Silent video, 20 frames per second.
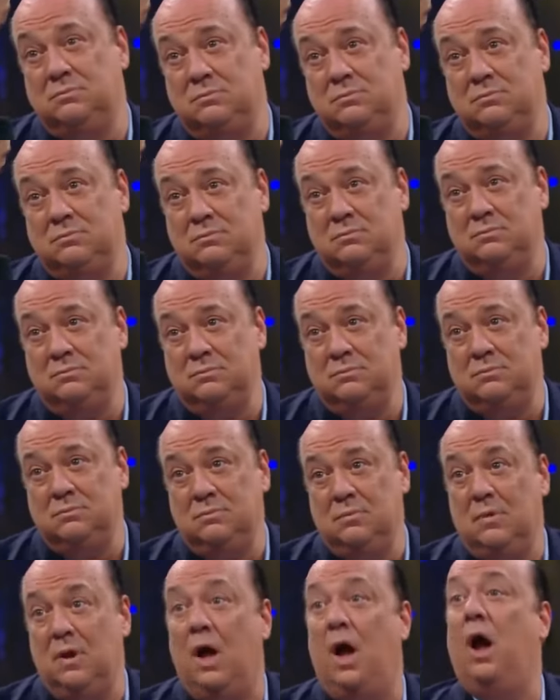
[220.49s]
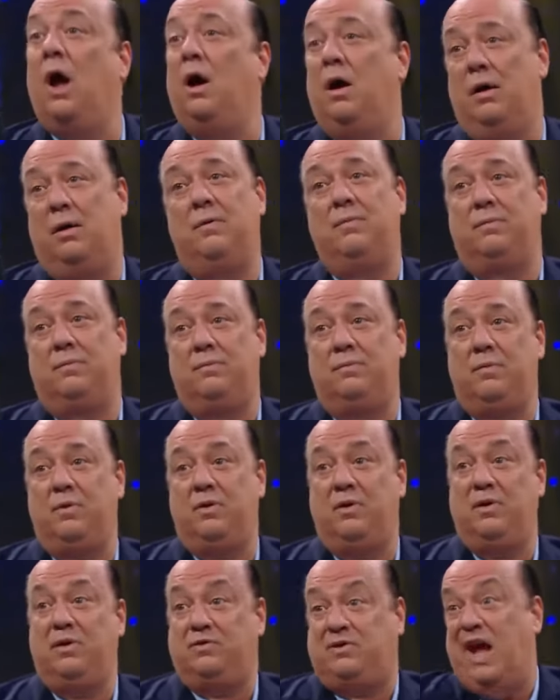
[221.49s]
He's here to help me.
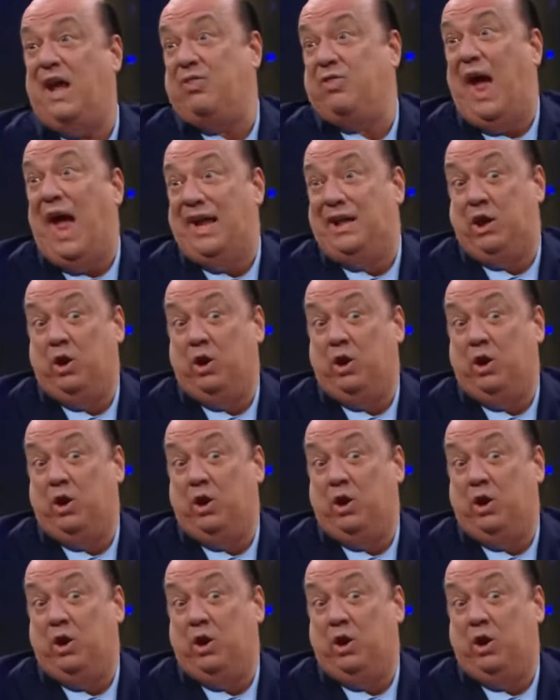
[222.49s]
Say thank